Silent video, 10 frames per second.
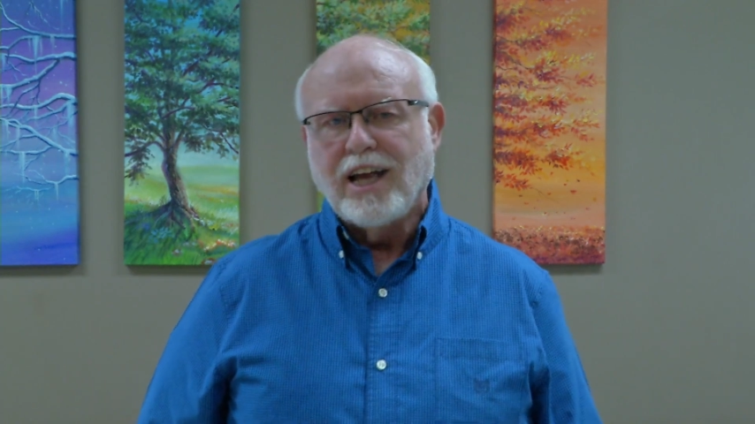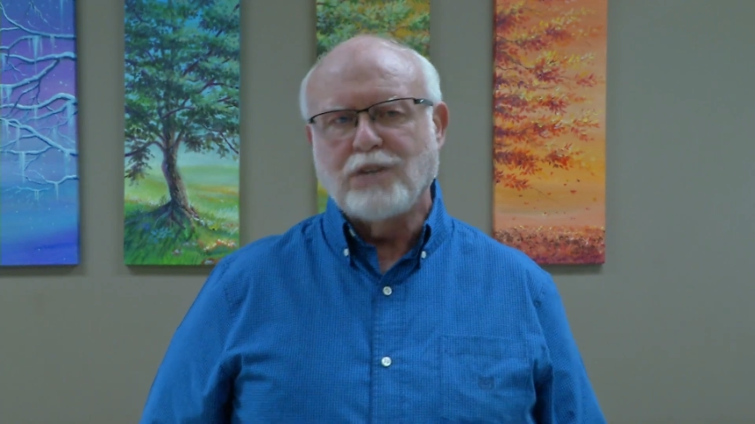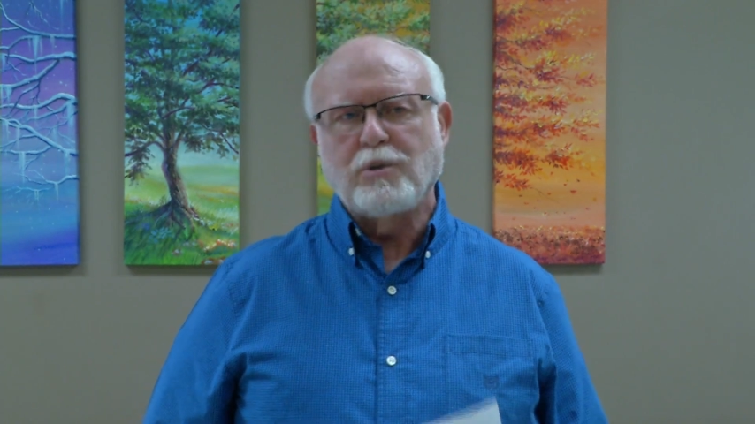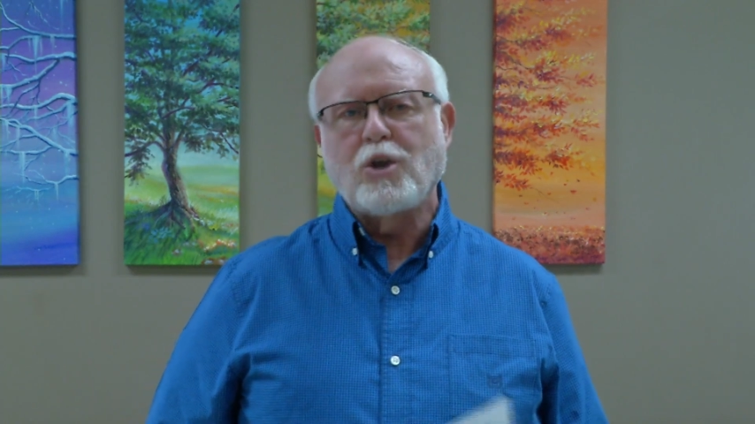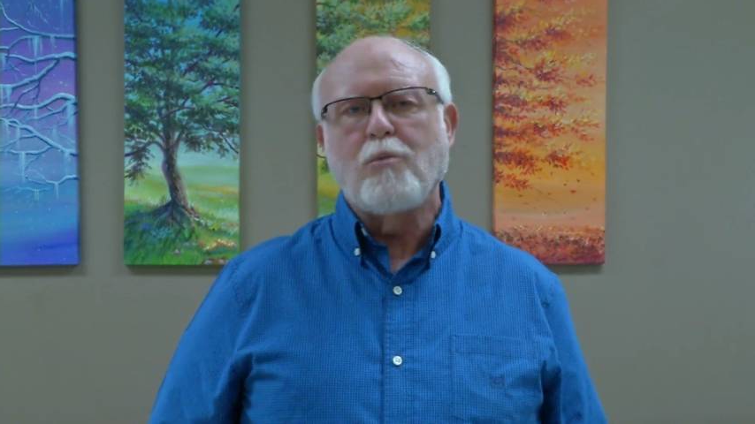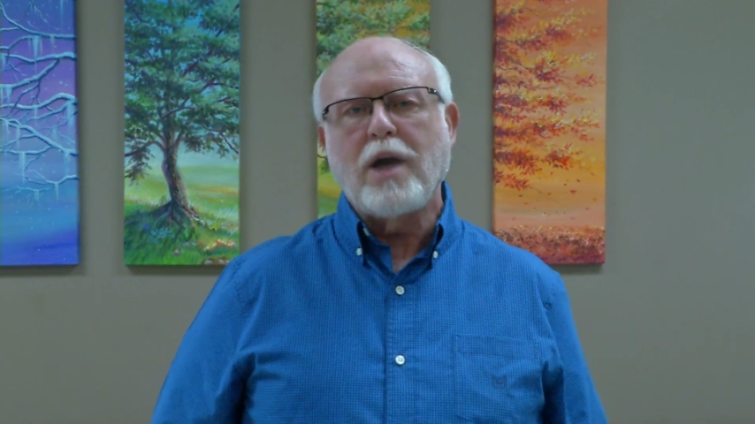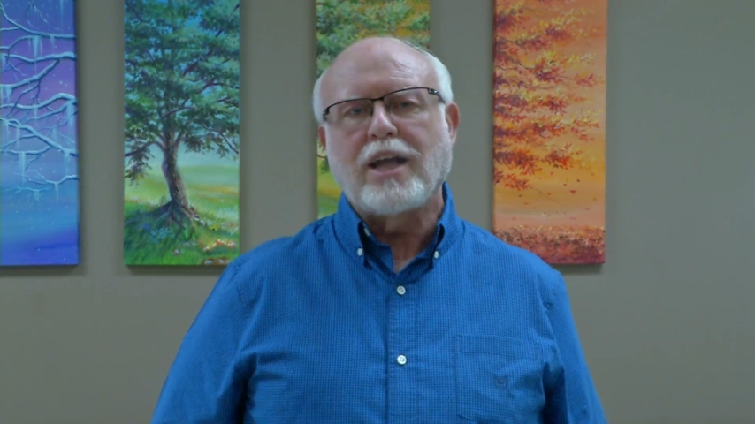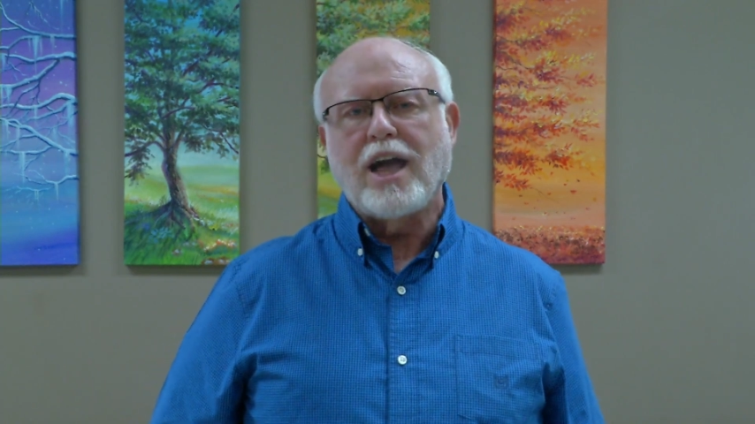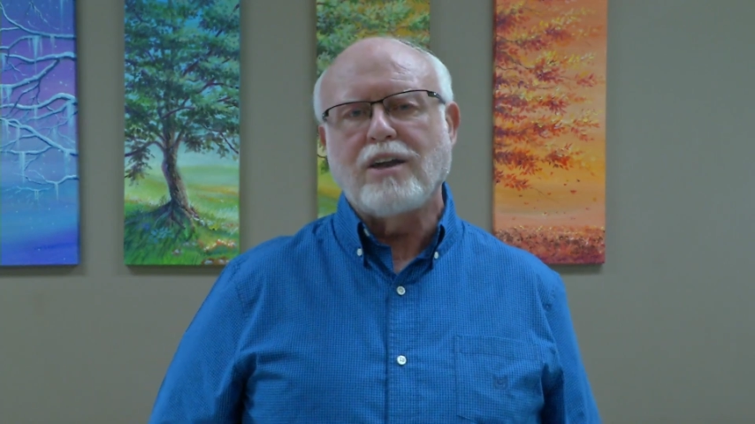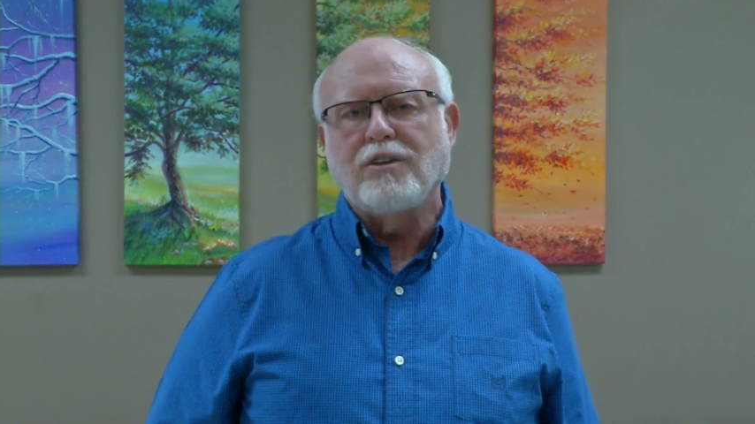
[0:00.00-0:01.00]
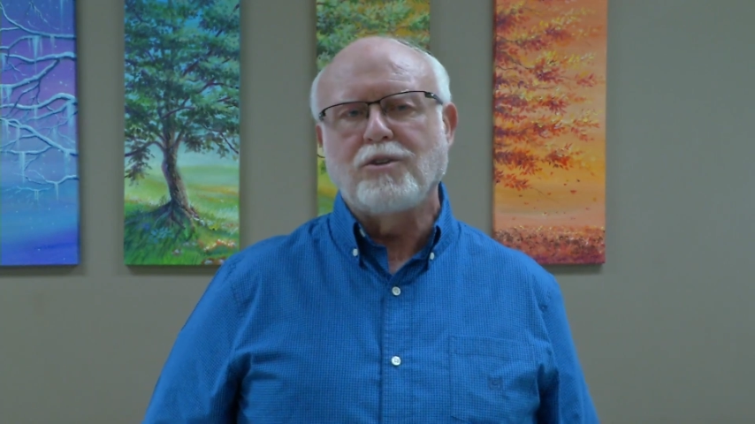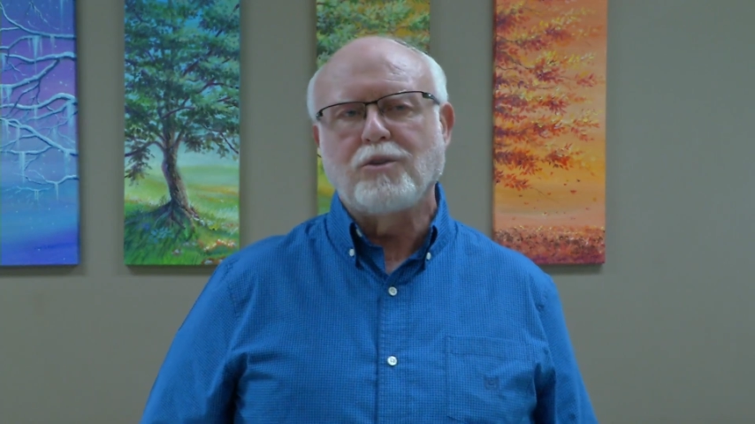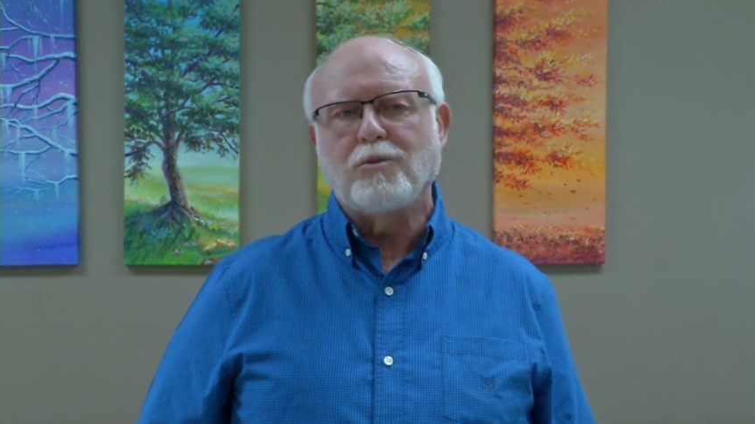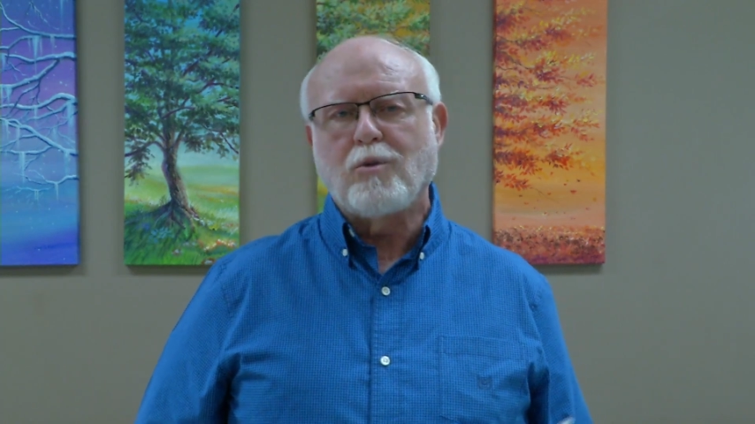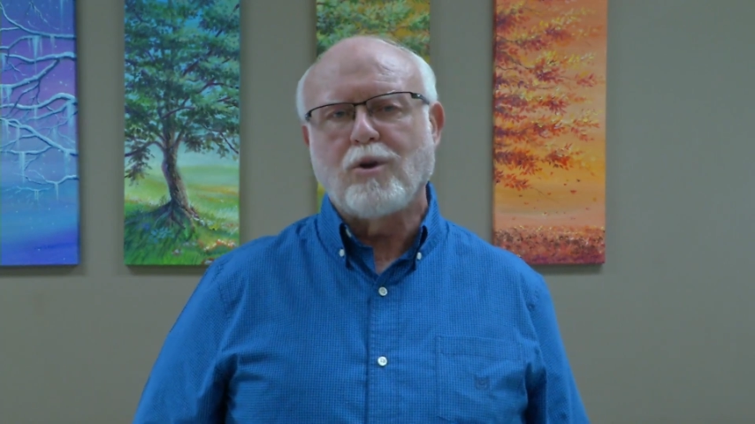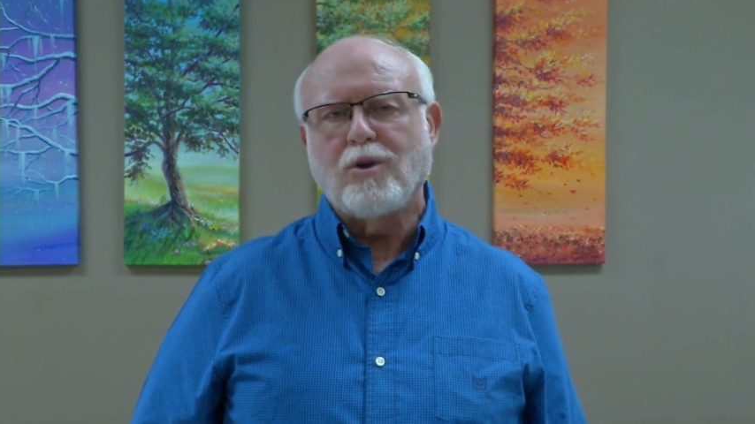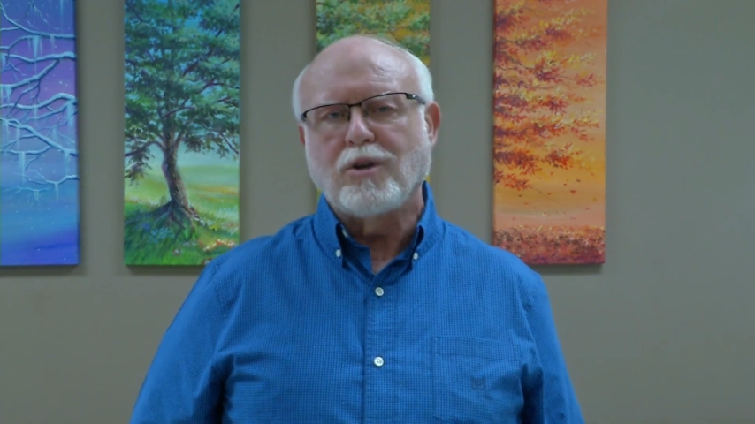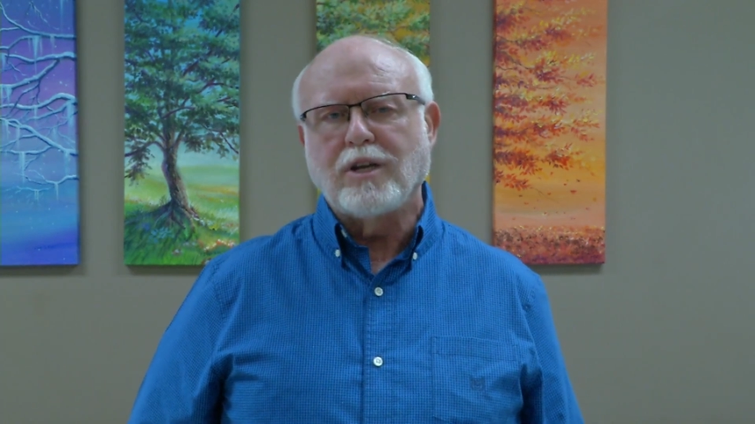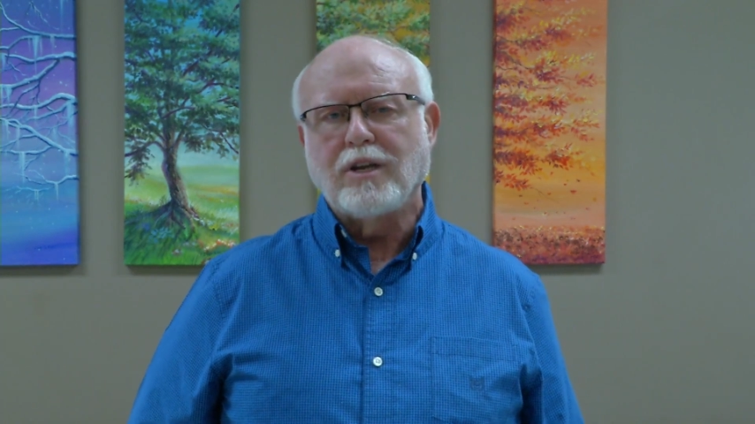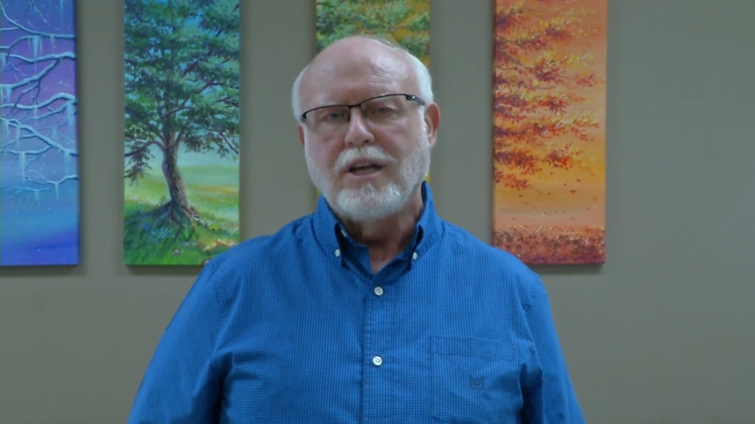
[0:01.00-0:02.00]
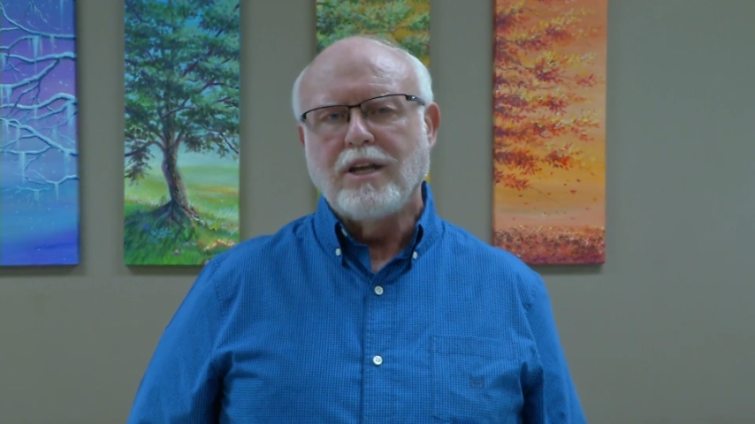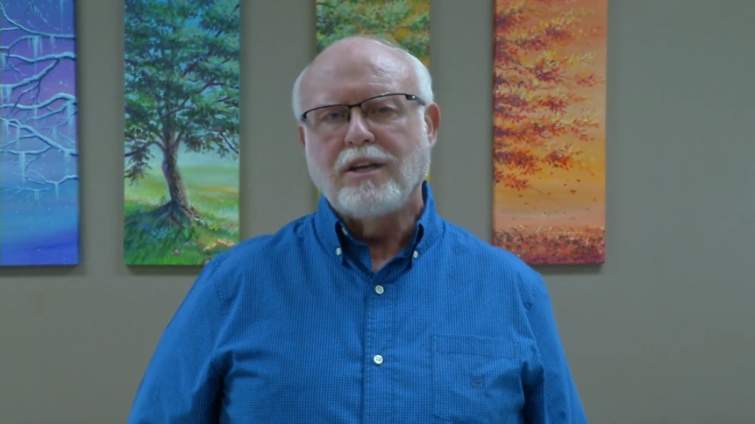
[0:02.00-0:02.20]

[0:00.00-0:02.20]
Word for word: as we go back out into the world and